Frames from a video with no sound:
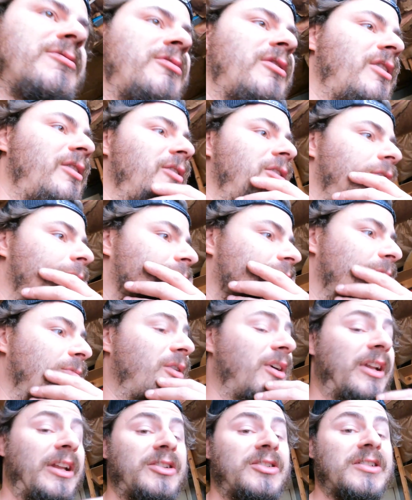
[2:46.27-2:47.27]
I spent a little more
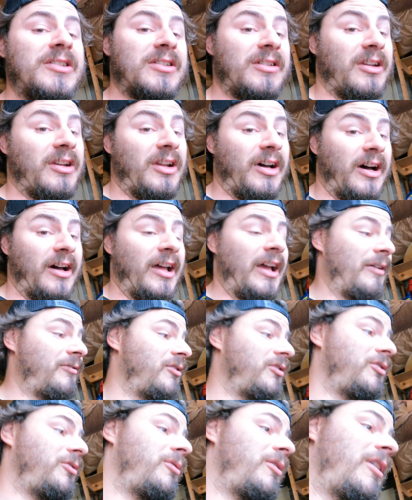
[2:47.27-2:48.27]
money just to not have
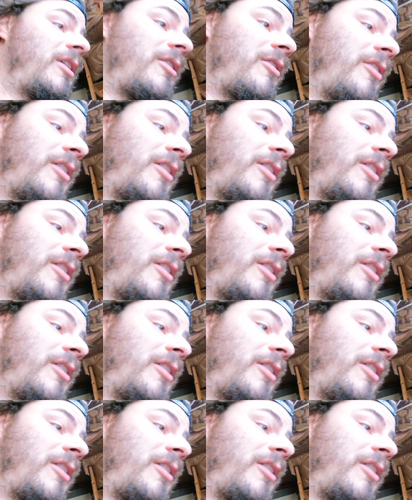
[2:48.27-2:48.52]
to do that